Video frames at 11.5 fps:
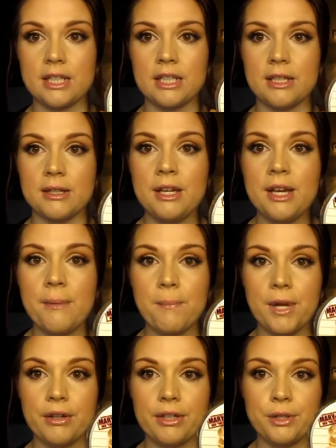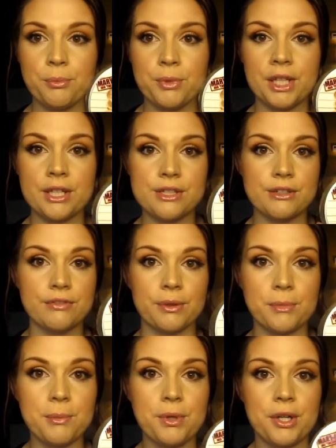the MaryLouMANizer
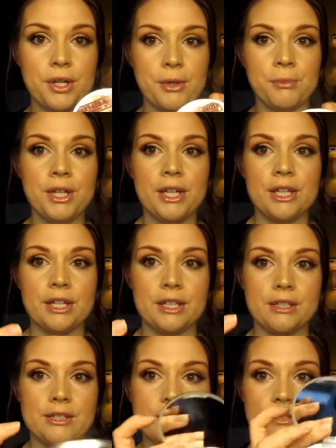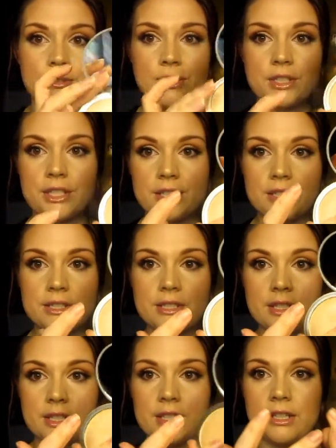from the Balm. It is gorgeous
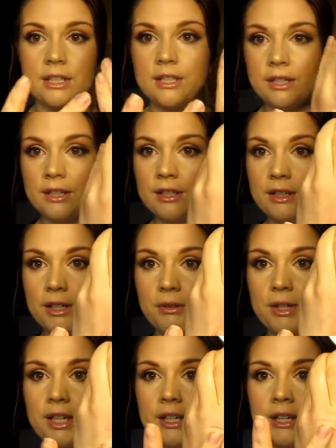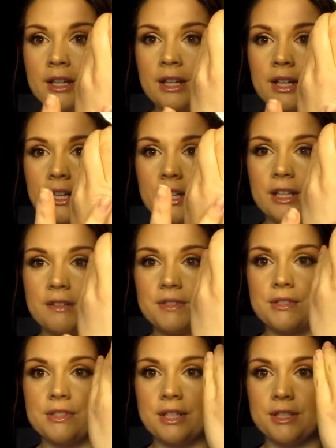and glowy and gives
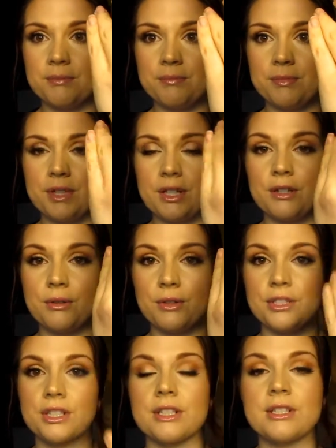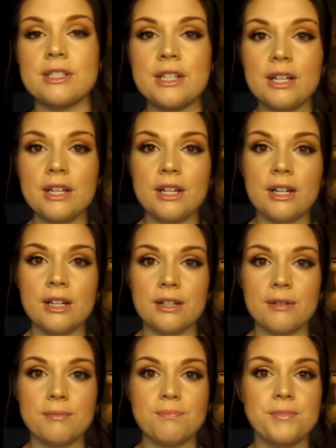you such a gorgeous,
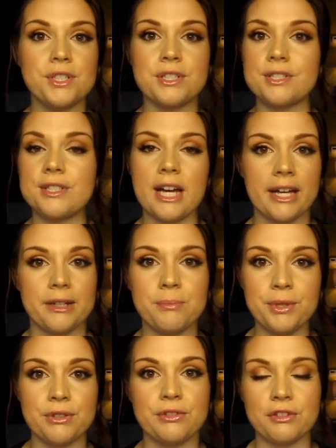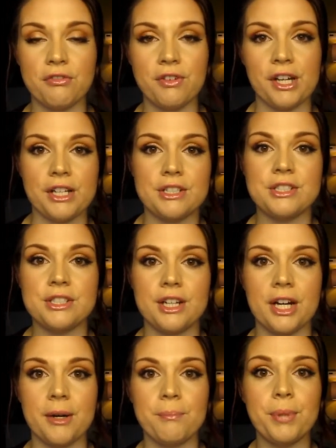just satin beautiful finish.
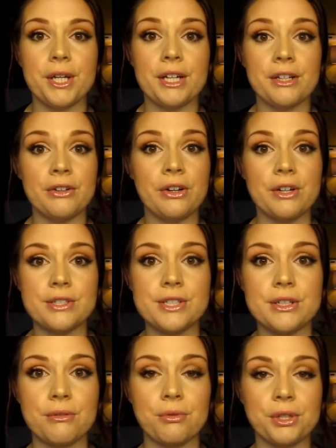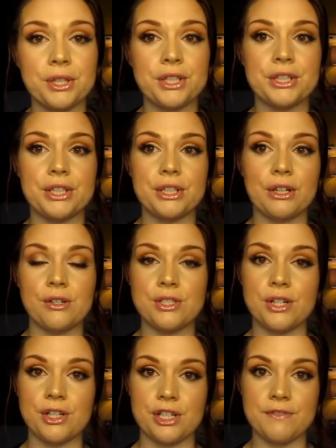But I know also a really good
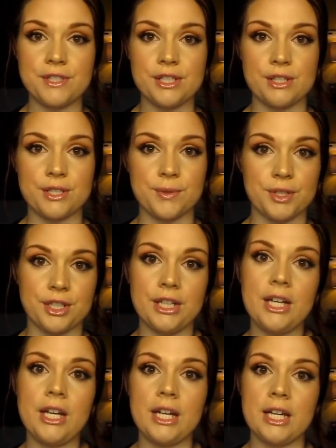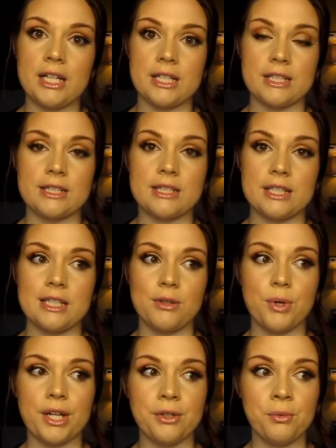alternative to this one is the
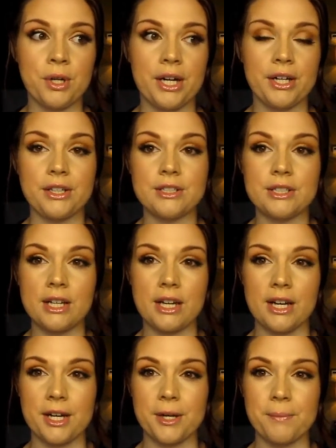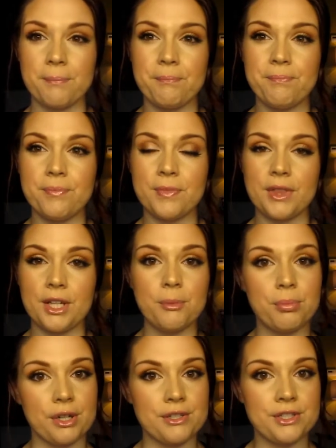Wet n Wild, their
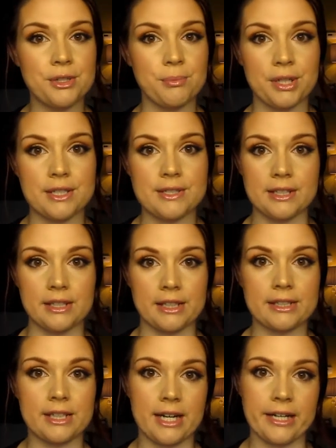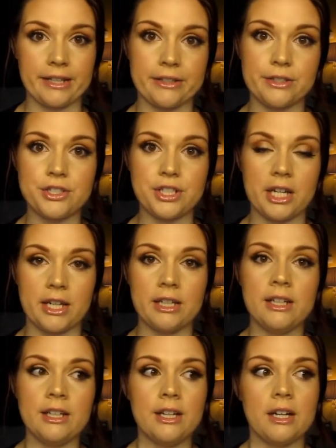bronzer, but it's in the highlighter shade.
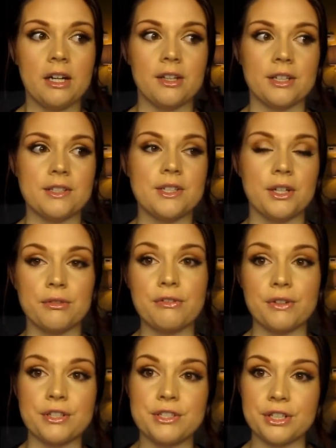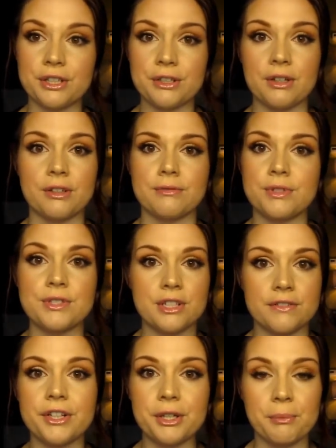I think it's called
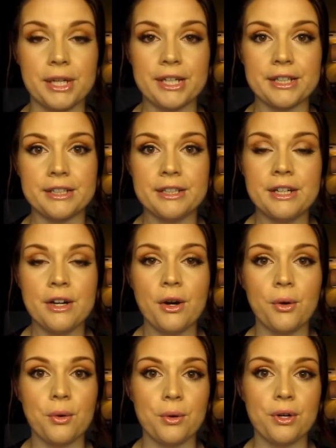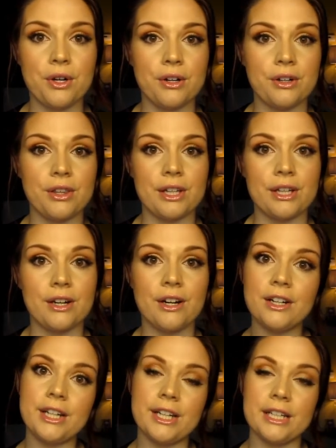Reserve Your Cabana, or the
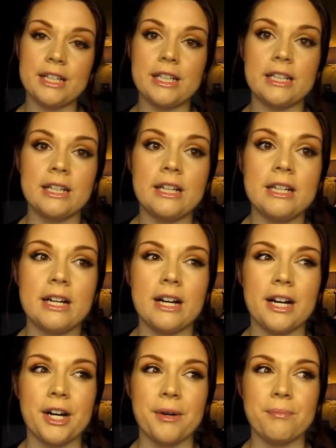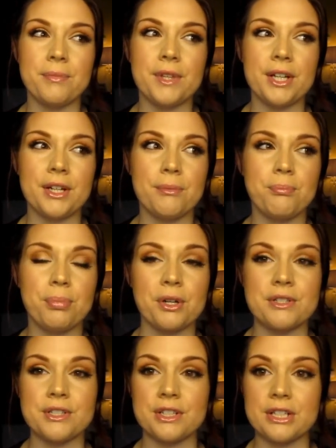Hard Candy. Their
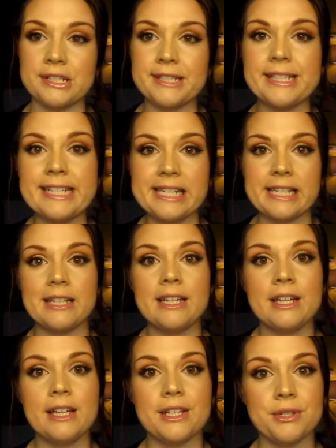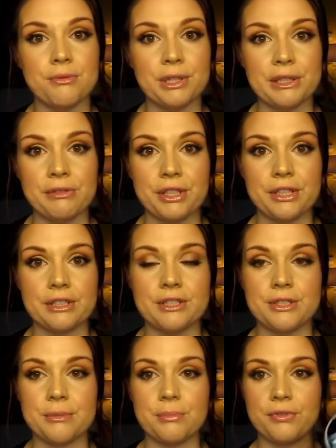bronzer in Tiki is a really good
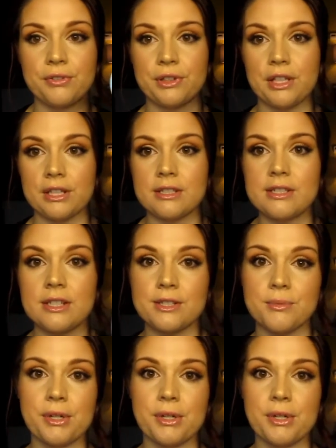dupe for this as